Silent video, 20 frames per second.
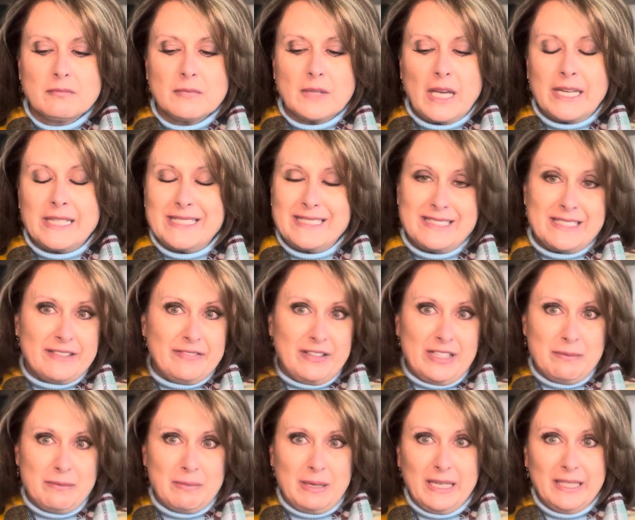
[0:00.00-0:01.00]
I didn't have
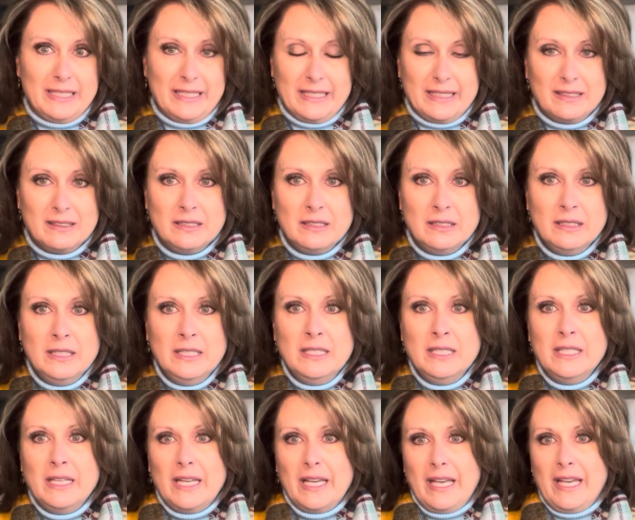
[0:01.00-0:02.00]
any money,
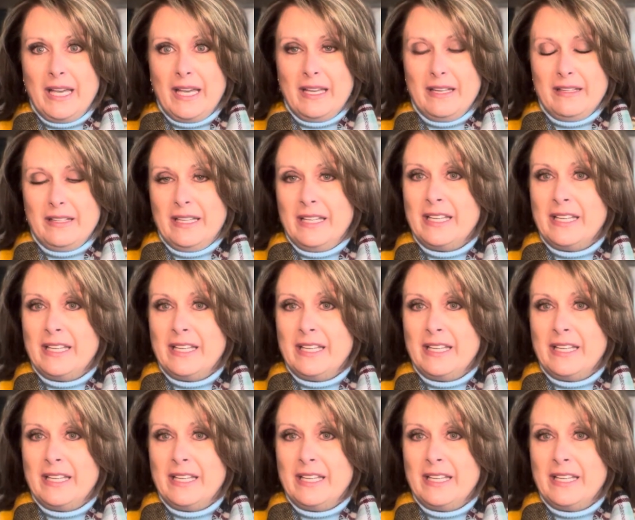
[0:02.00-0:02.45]
and